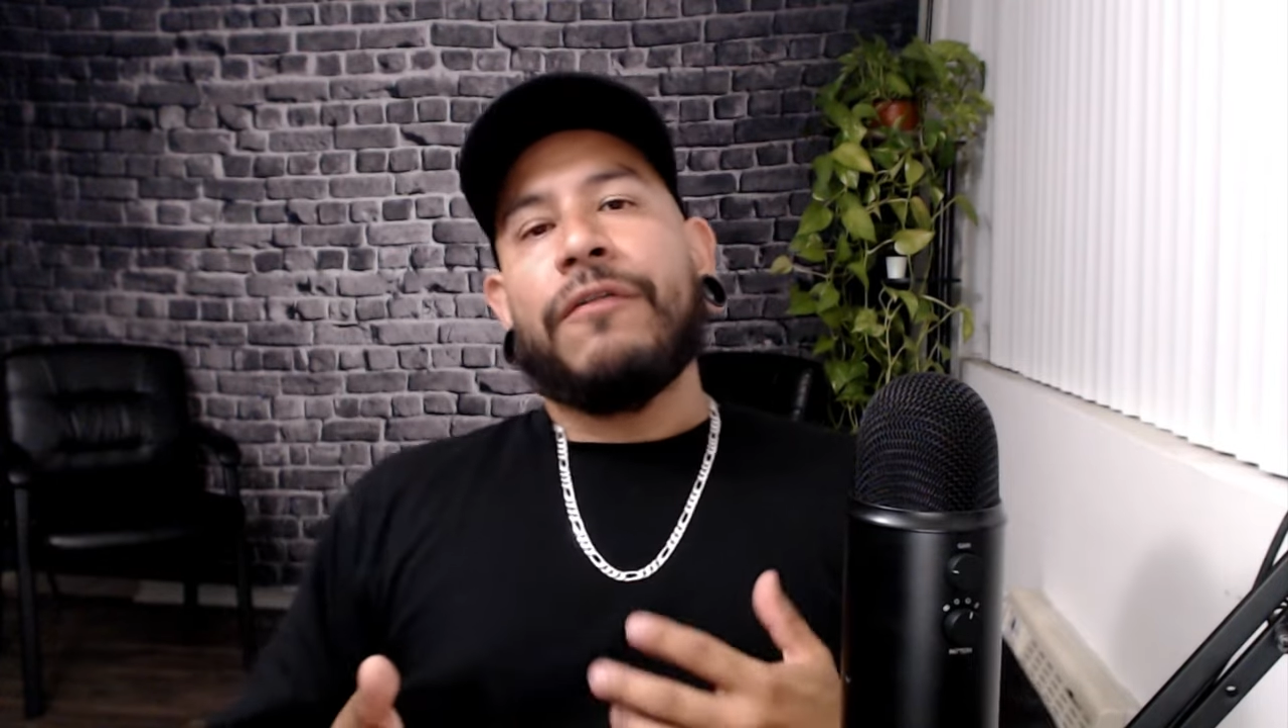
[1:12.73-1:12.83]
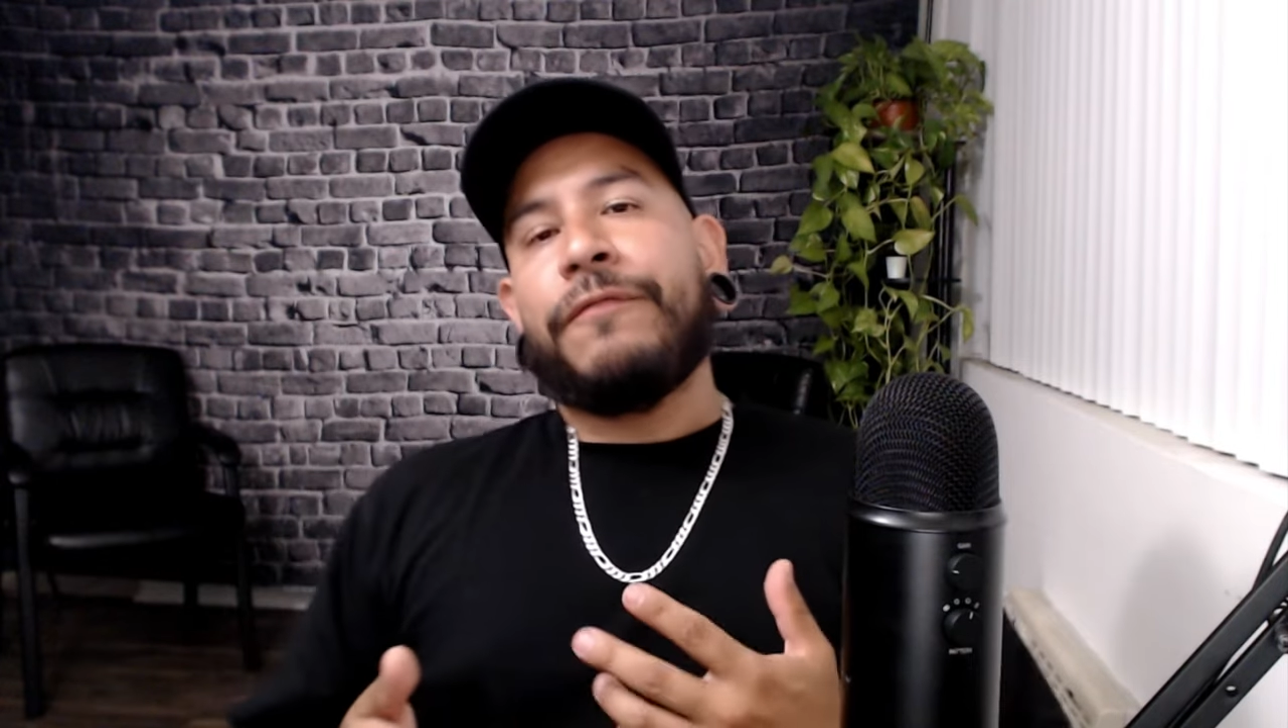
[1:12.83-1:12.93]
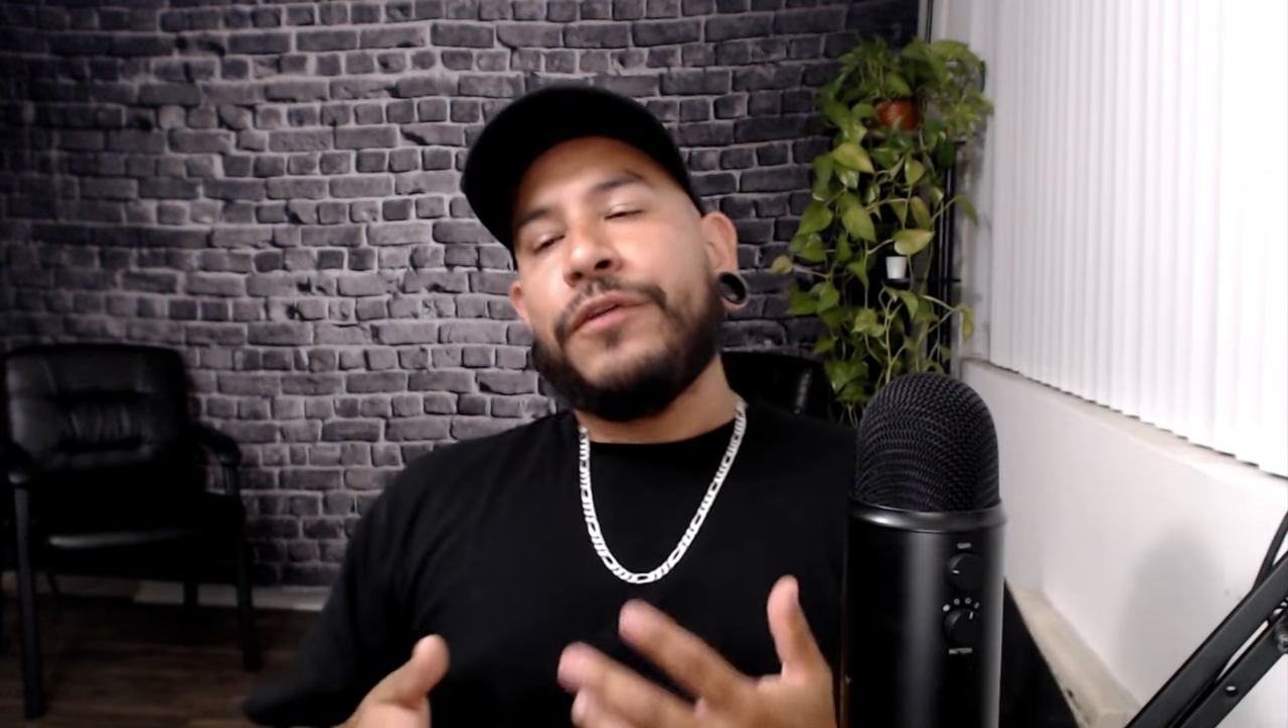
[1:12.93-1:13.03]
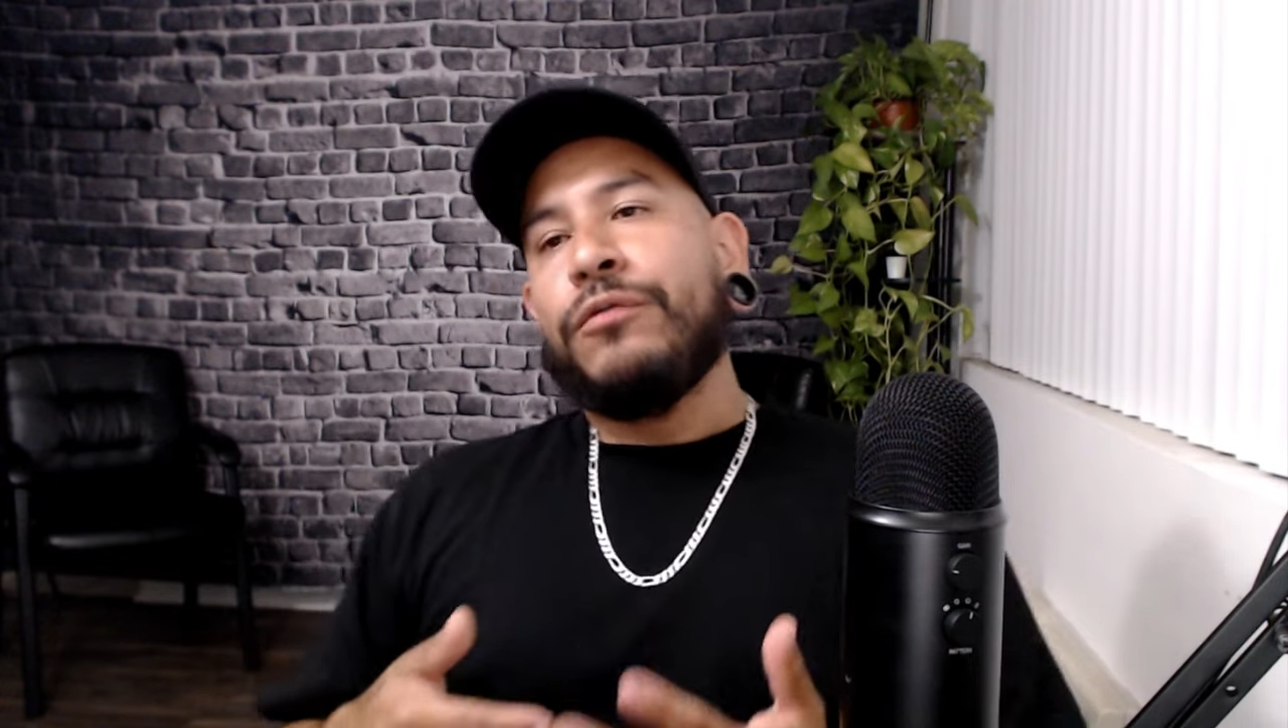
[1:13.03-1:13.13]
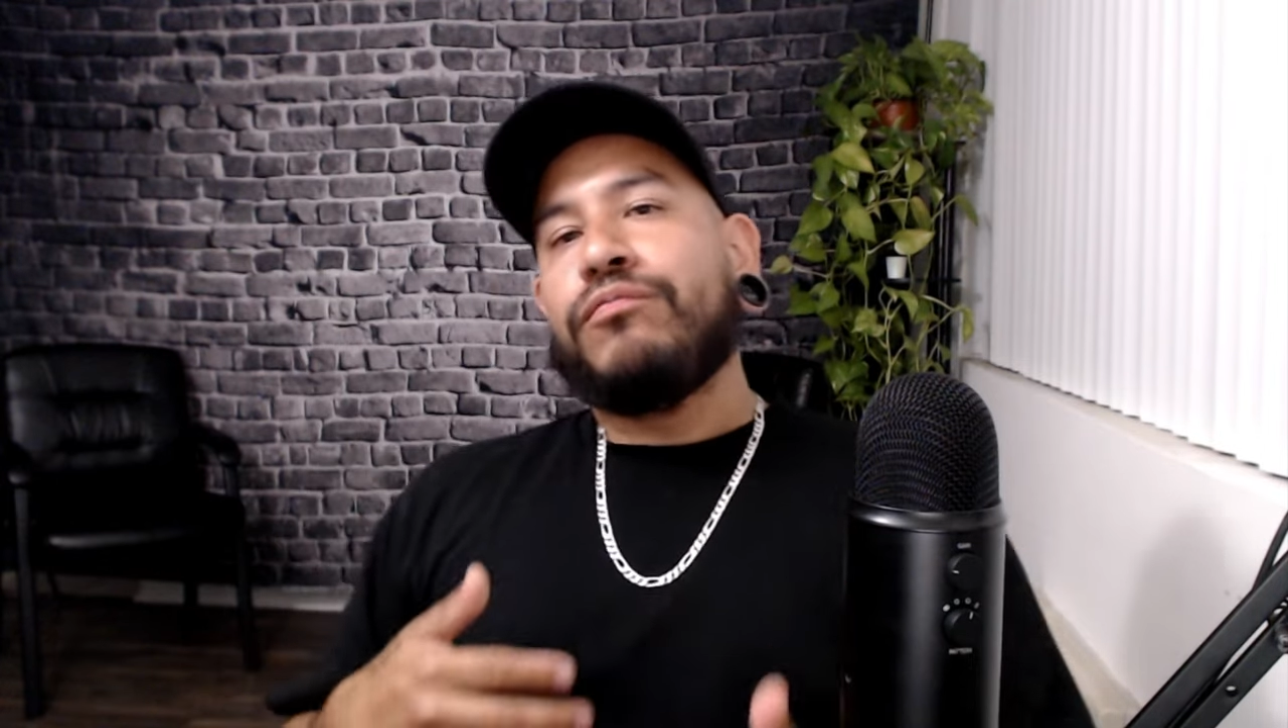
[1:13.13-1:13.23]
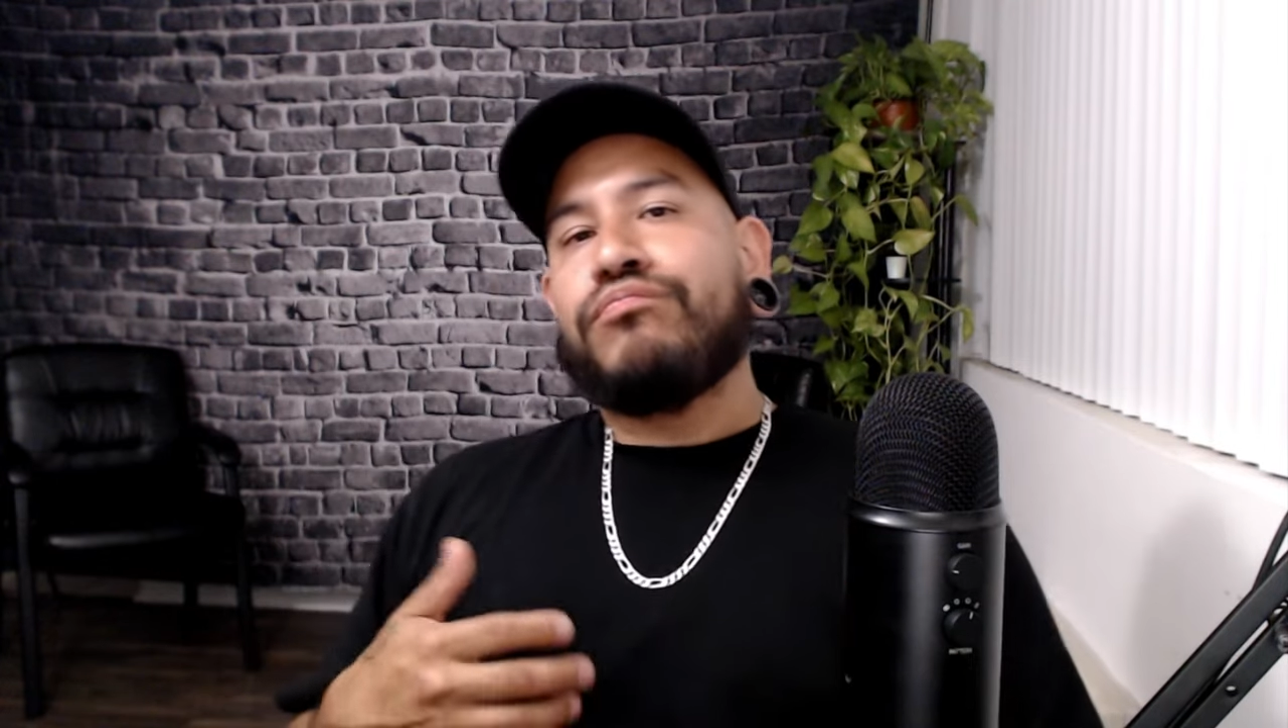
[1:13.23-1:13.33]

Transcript: few